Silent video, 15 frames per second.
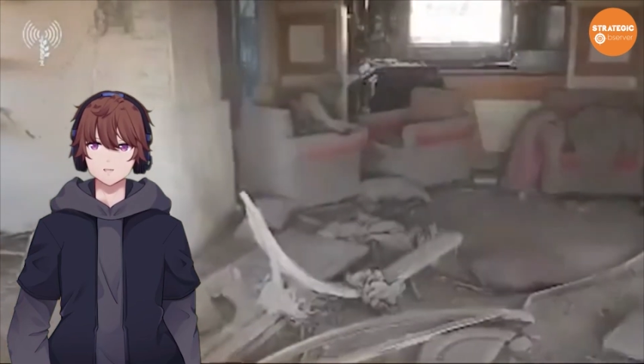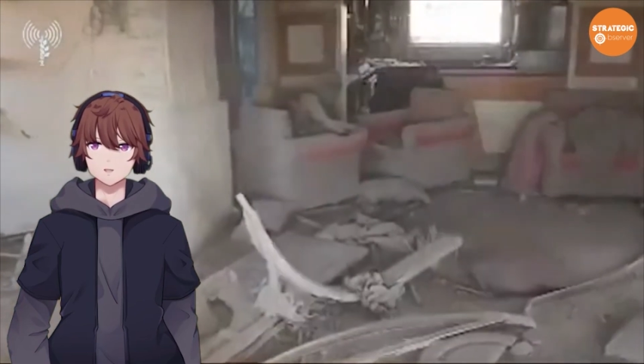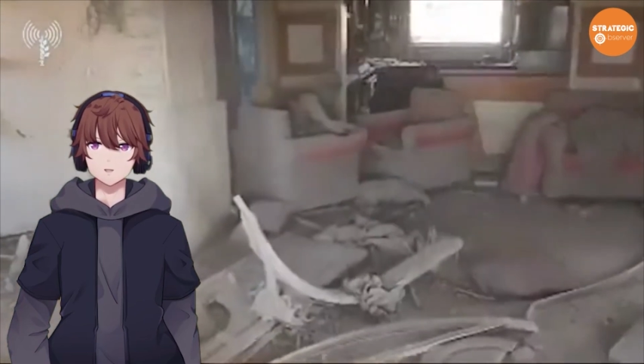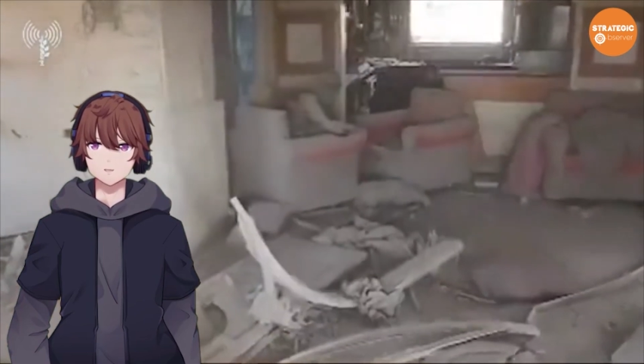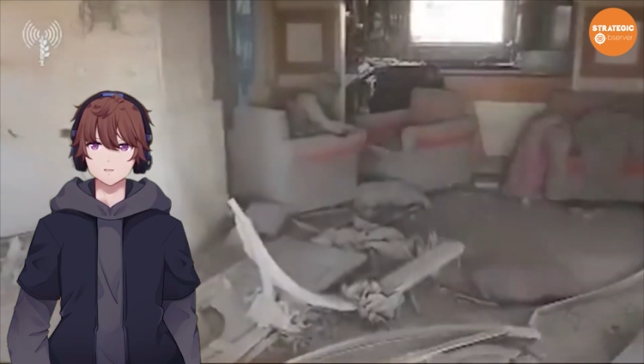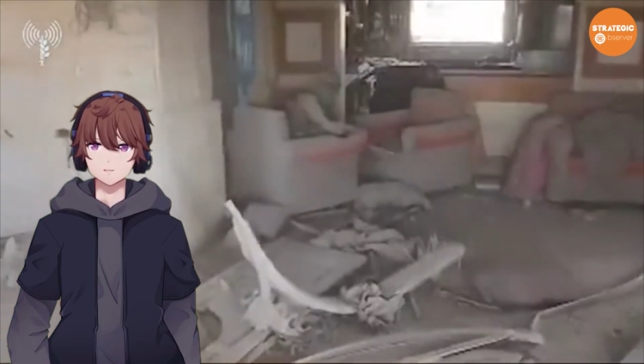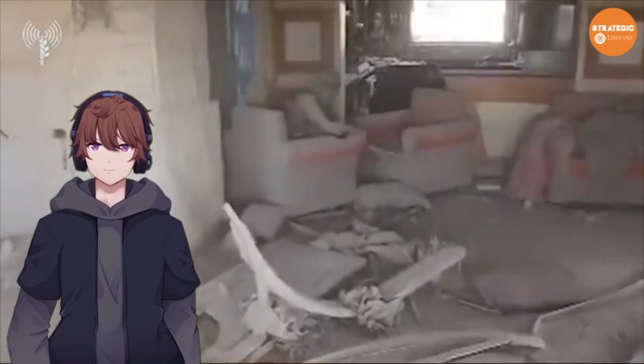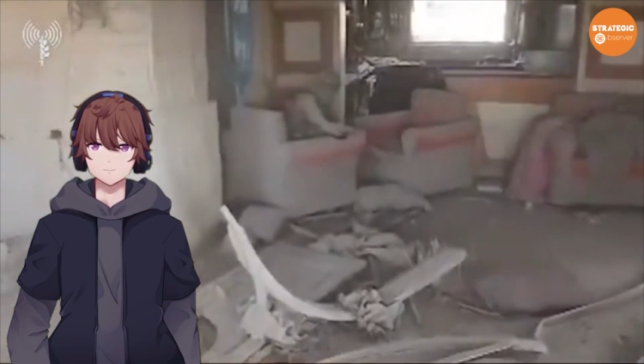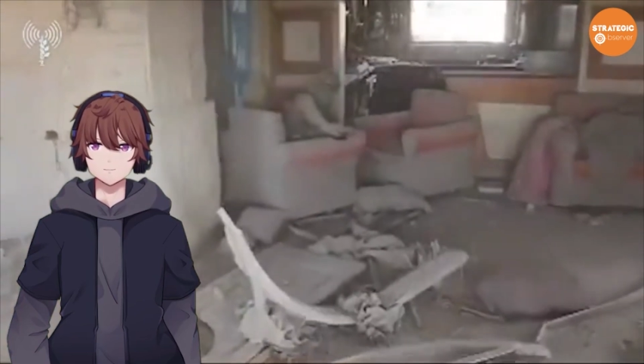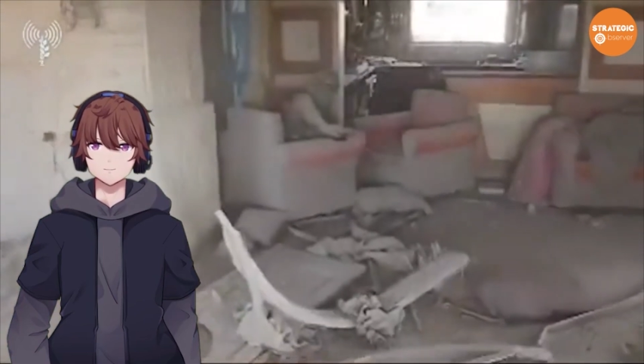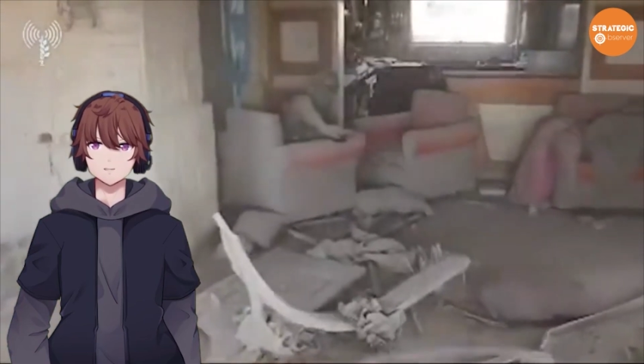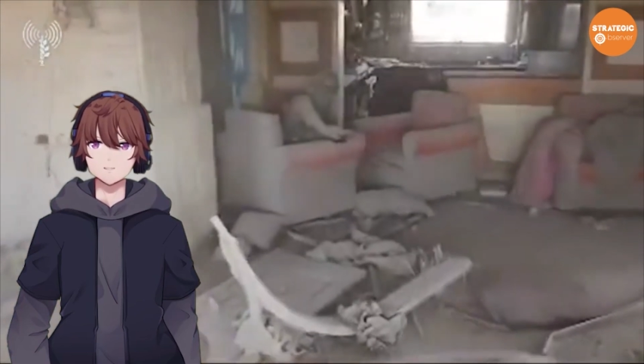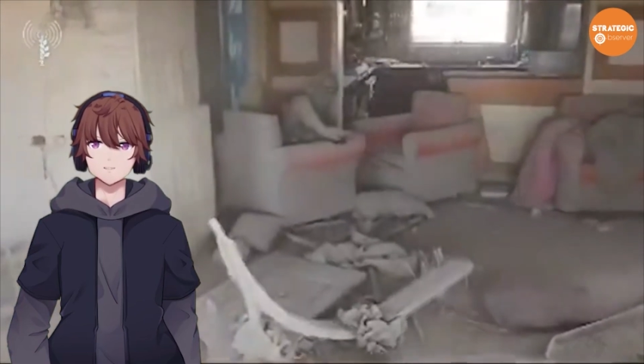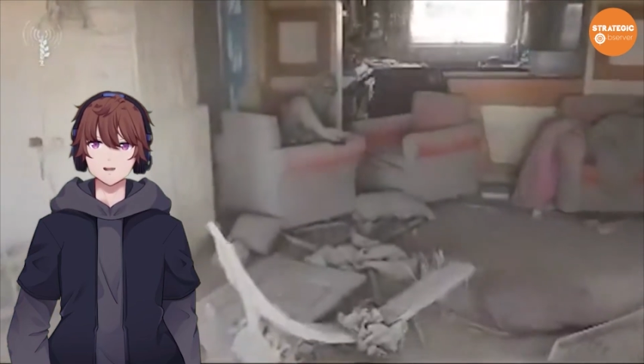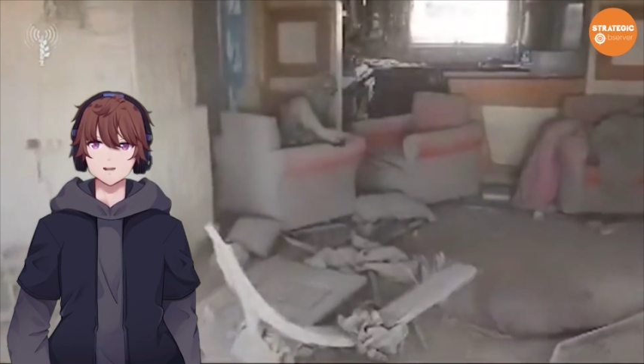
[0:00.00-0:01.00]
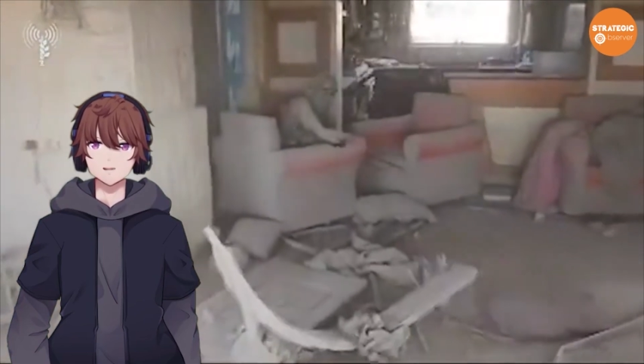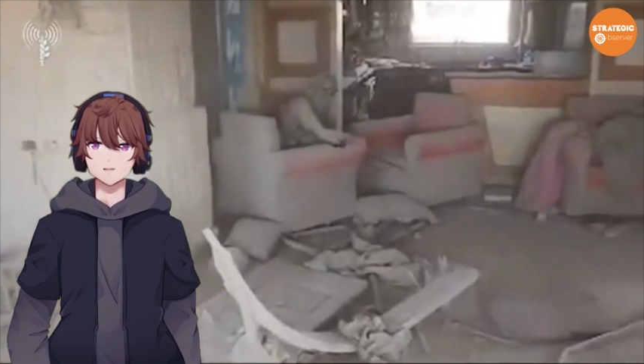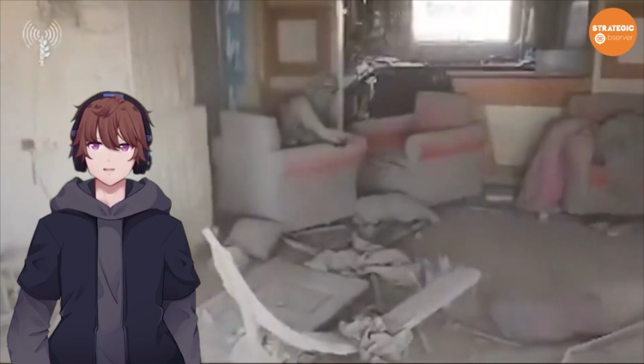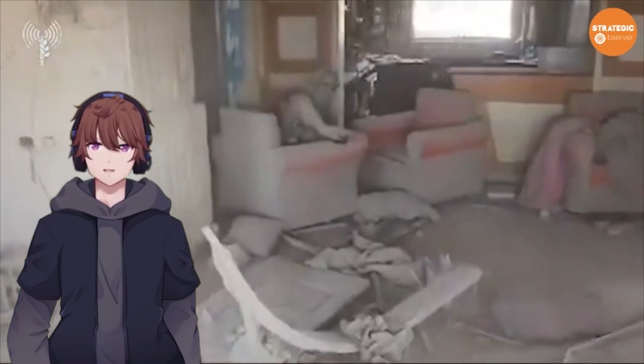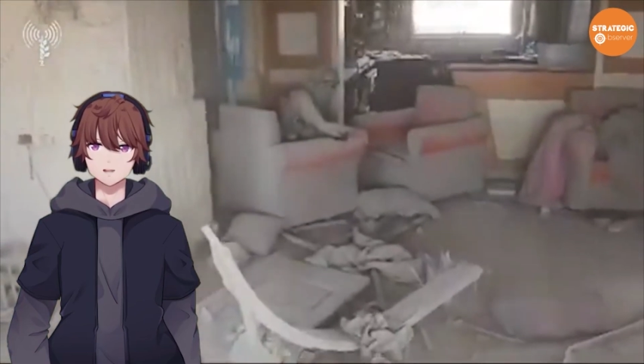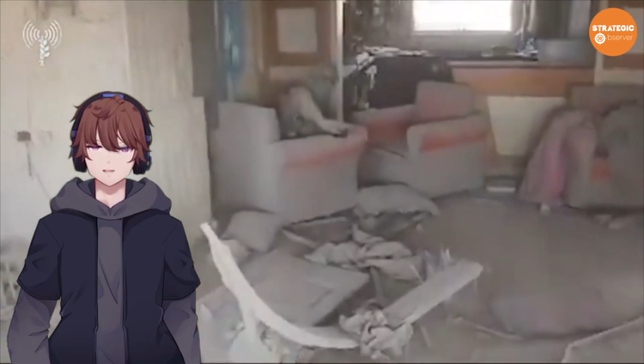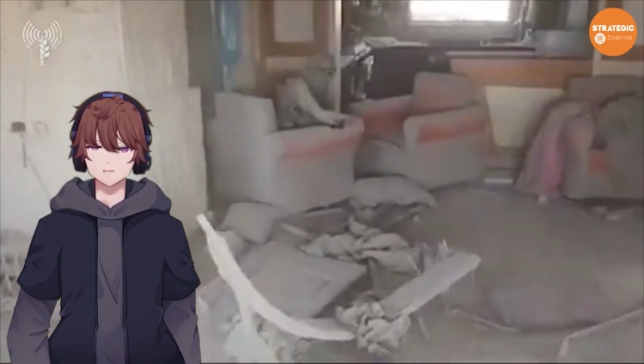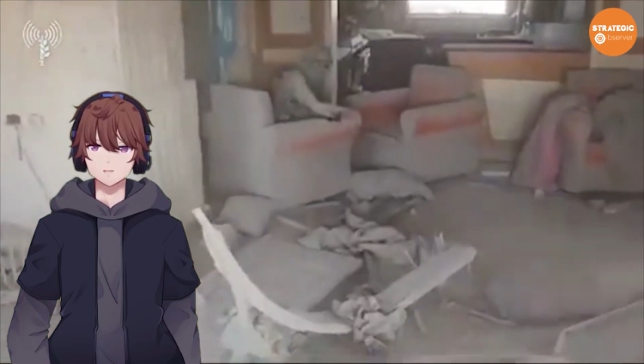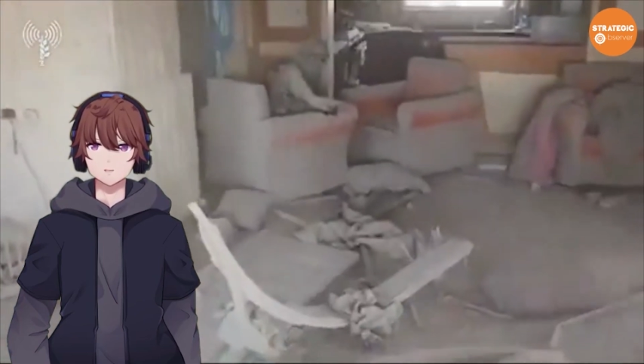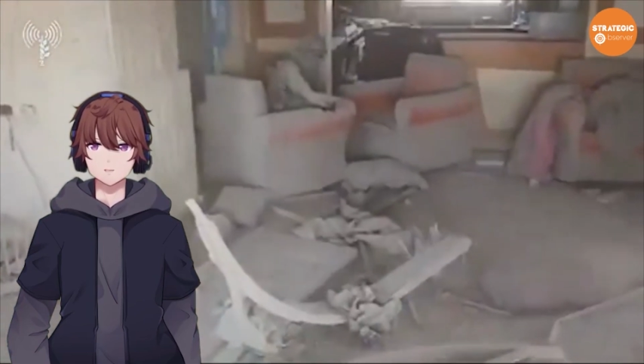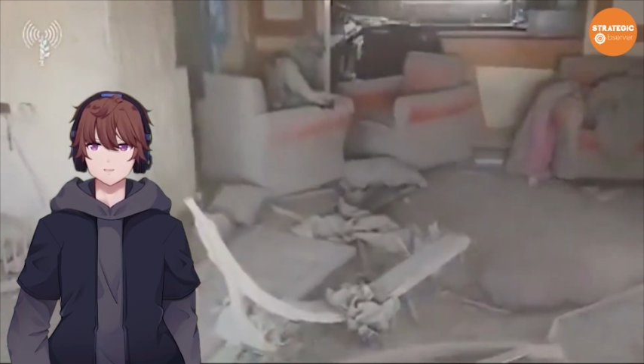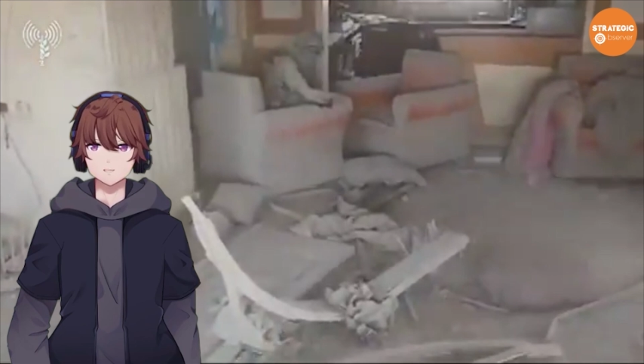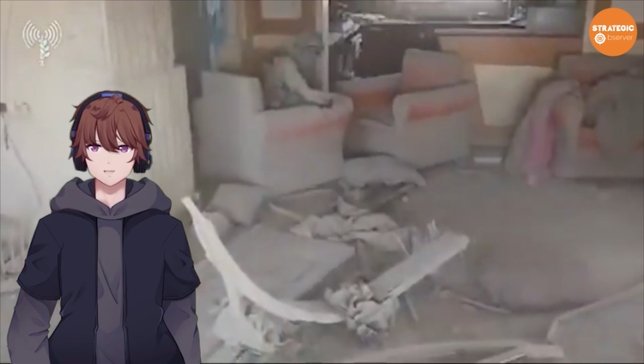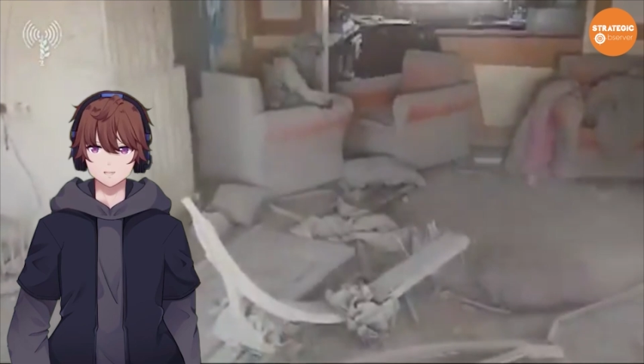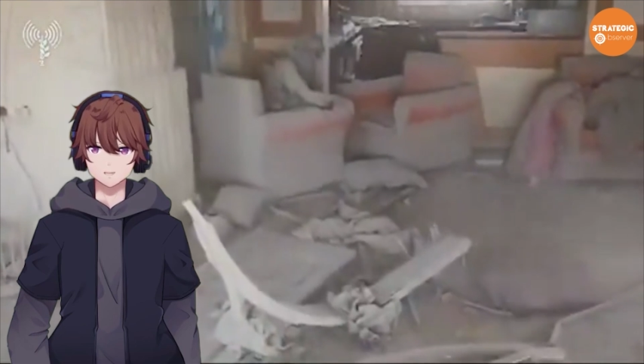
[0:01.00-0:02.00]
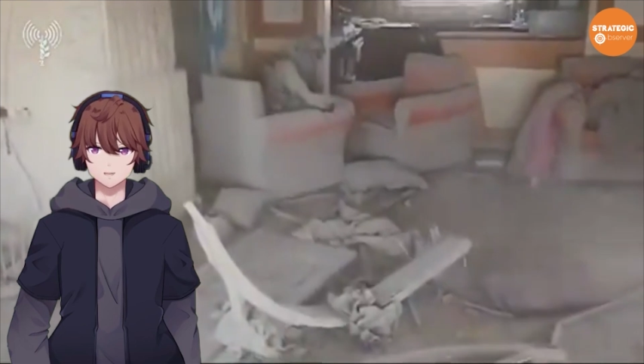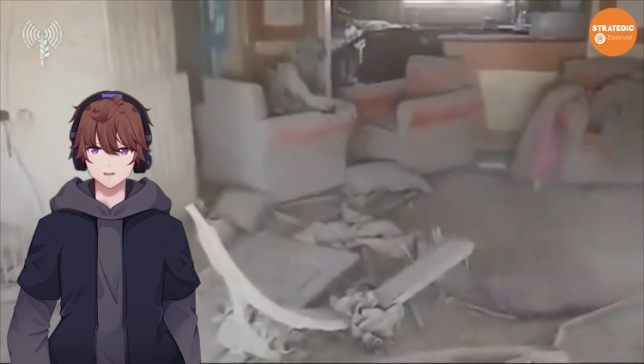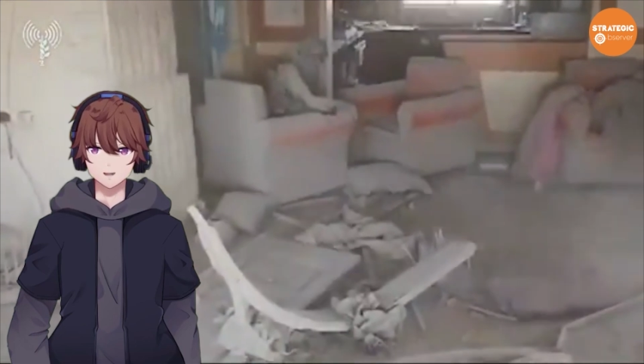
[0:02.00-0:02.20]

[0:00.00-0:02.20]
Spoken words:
It was a stroke of luck, like a blind